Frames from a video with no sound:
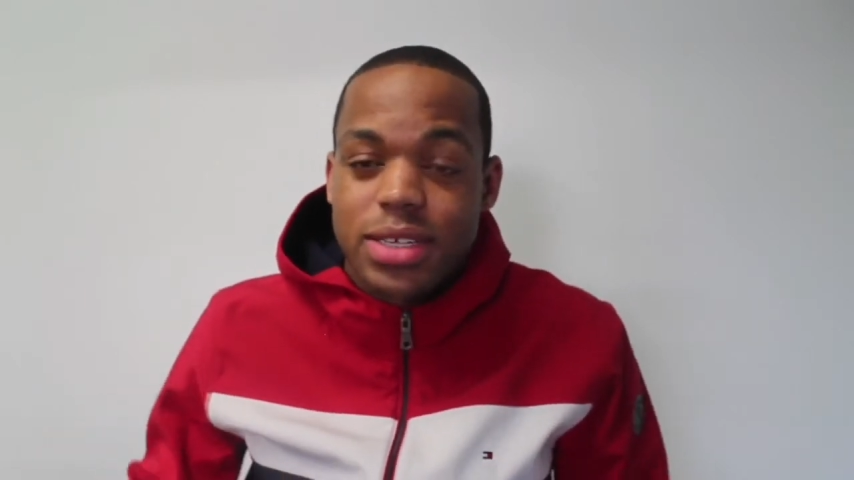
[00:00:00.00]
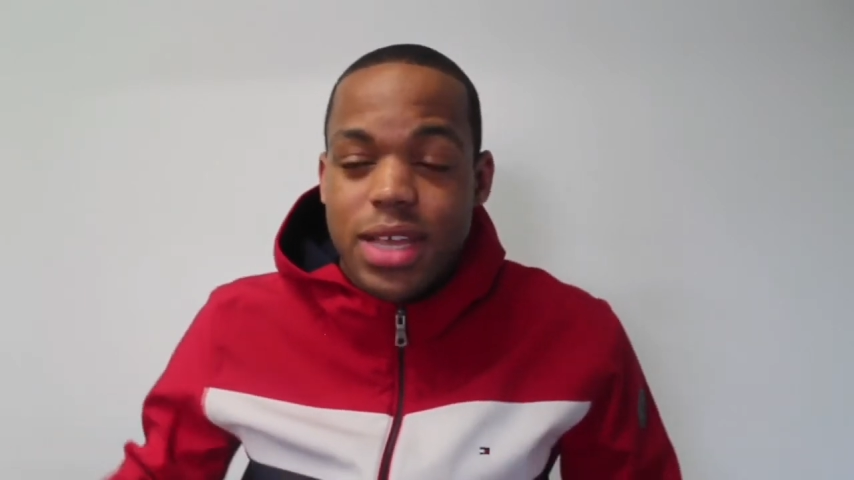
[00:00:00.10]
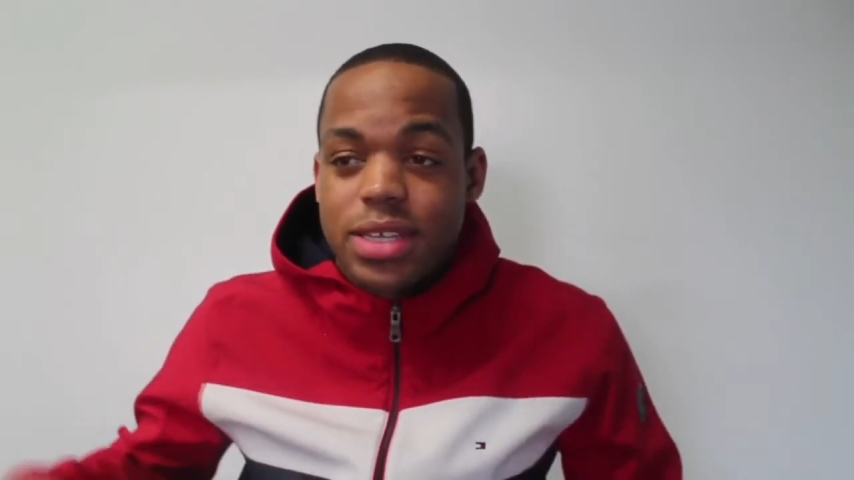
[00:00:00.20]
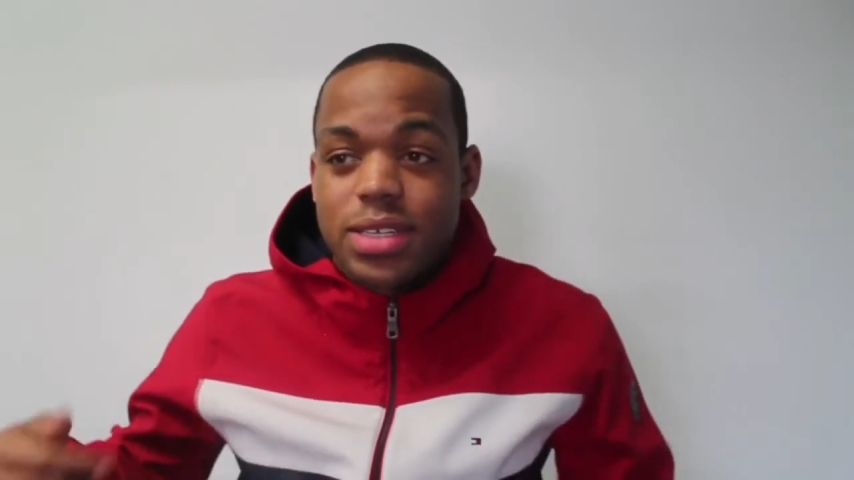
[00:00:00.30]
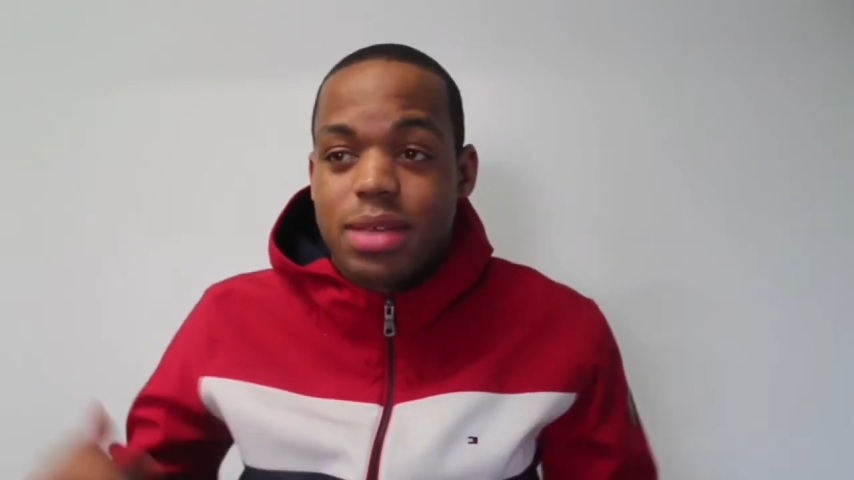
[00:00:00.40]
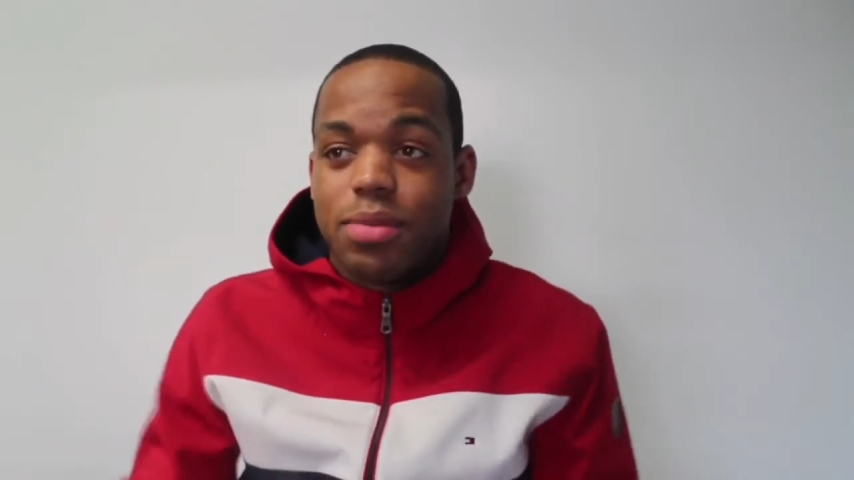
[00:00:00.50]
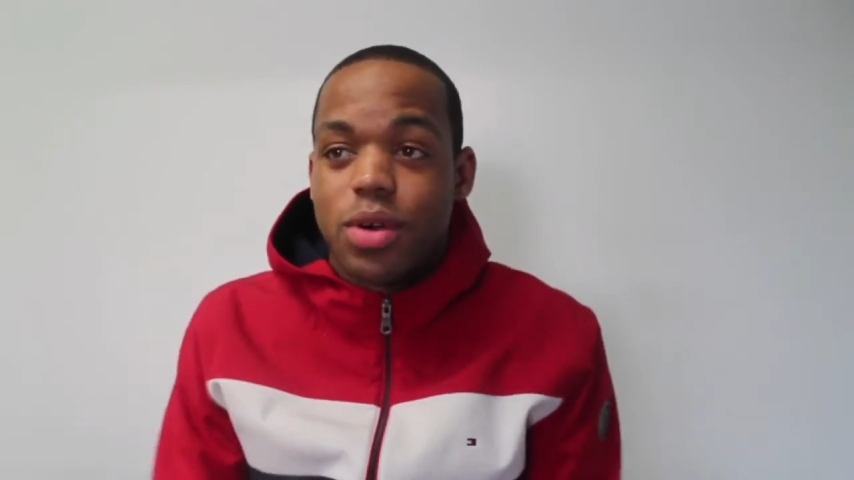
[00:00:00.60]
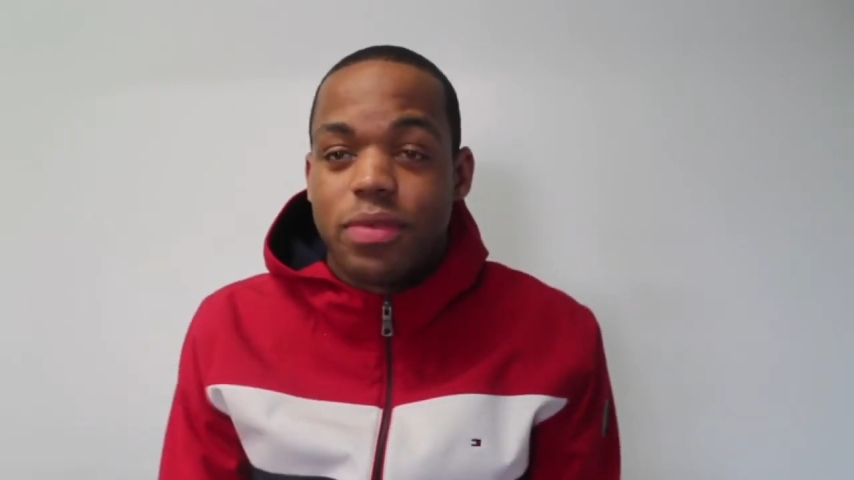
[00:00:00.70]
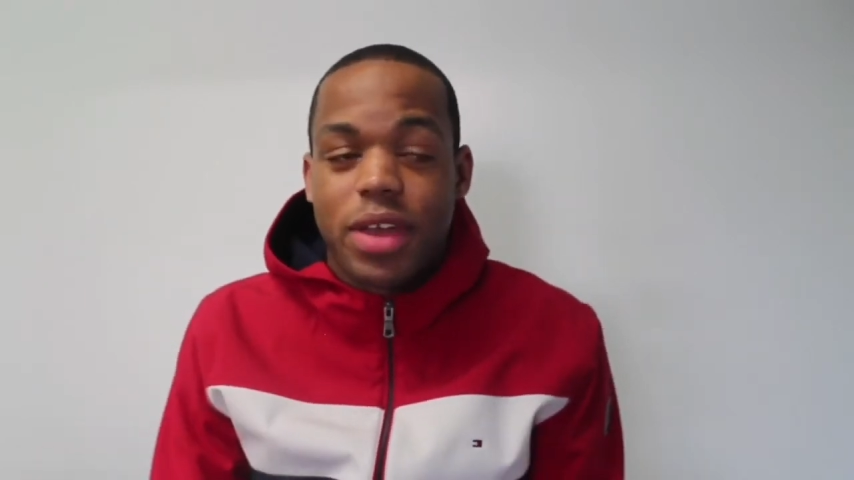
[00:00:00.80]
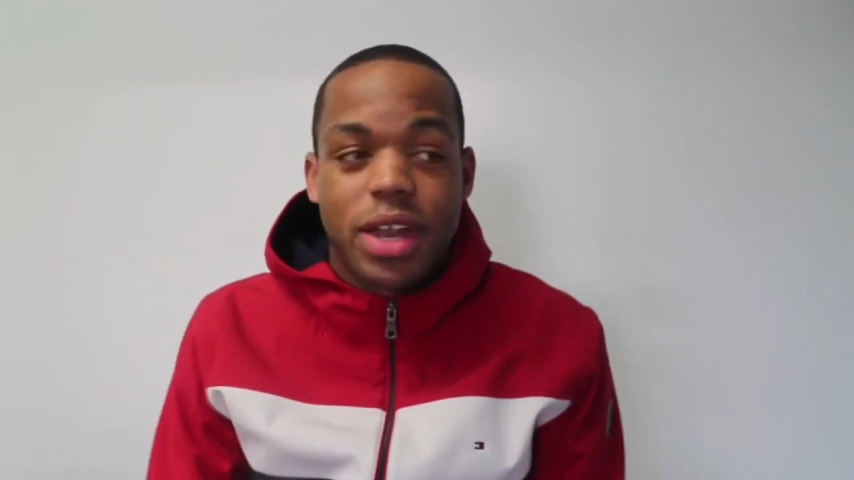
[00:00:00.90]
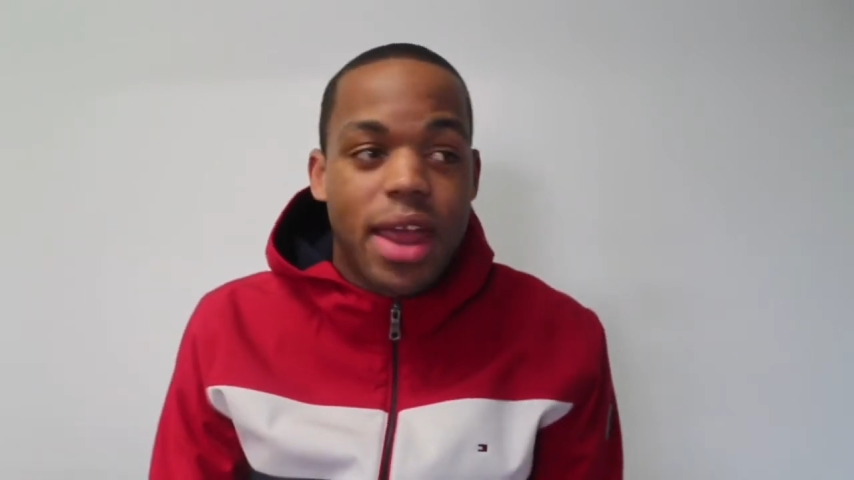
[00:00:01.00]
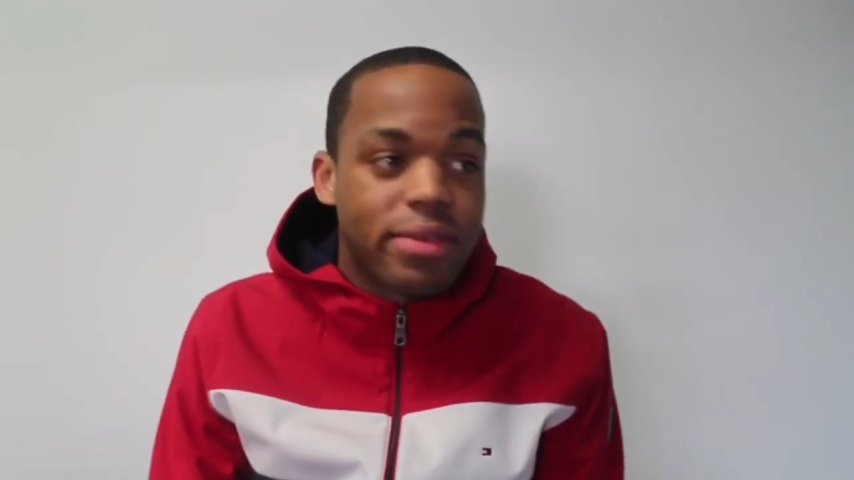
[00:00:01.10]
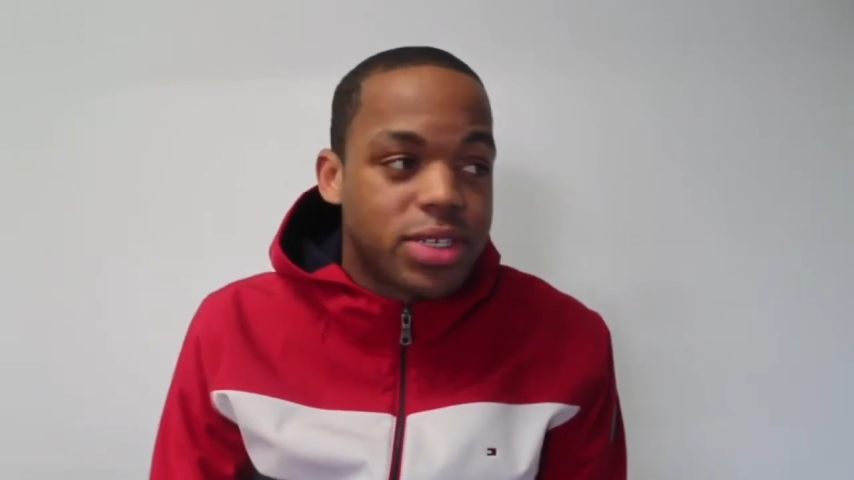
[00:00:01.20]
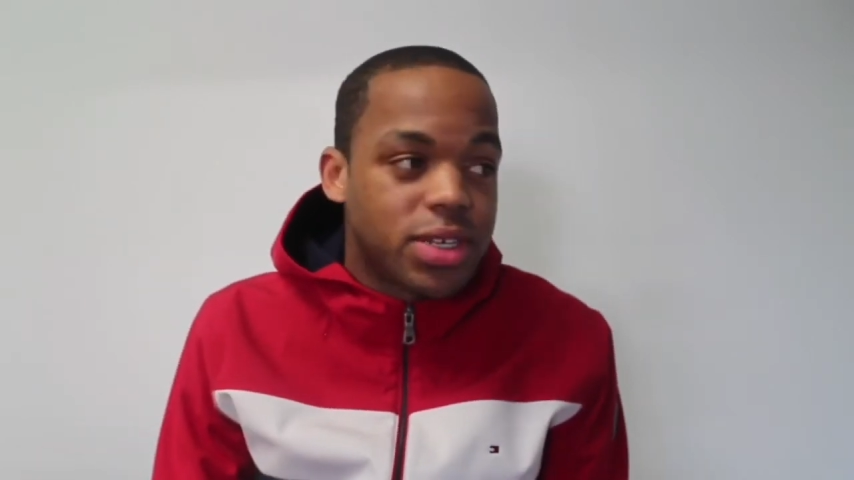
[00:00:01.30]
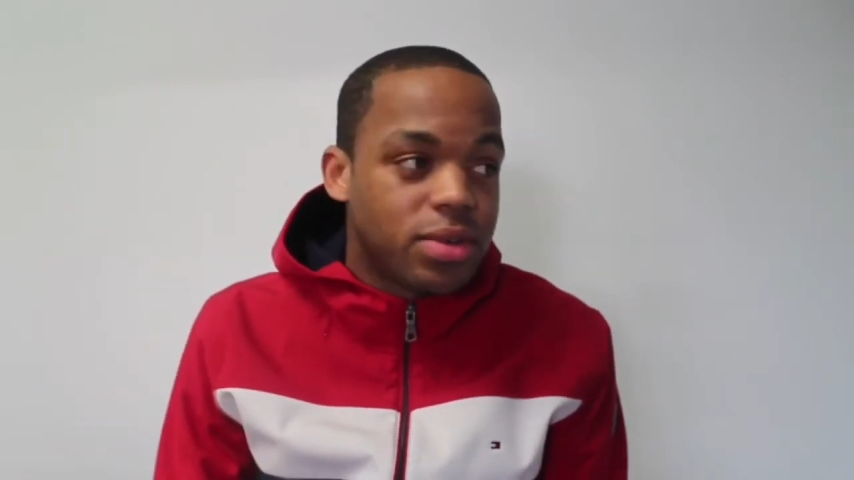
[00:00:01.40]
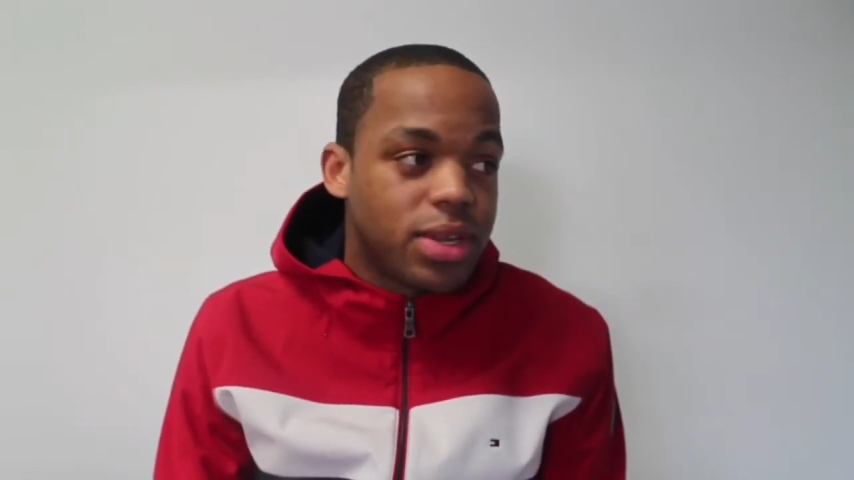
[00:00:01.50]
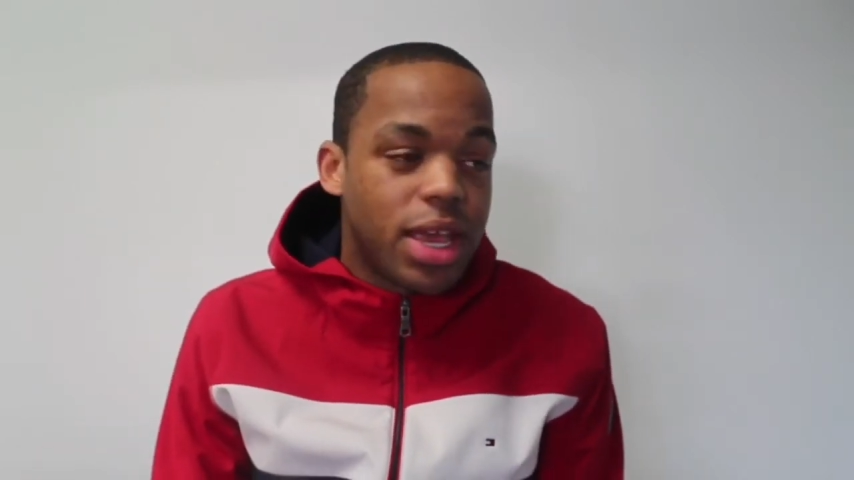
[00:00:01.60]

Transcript: I decide to stay motivated every single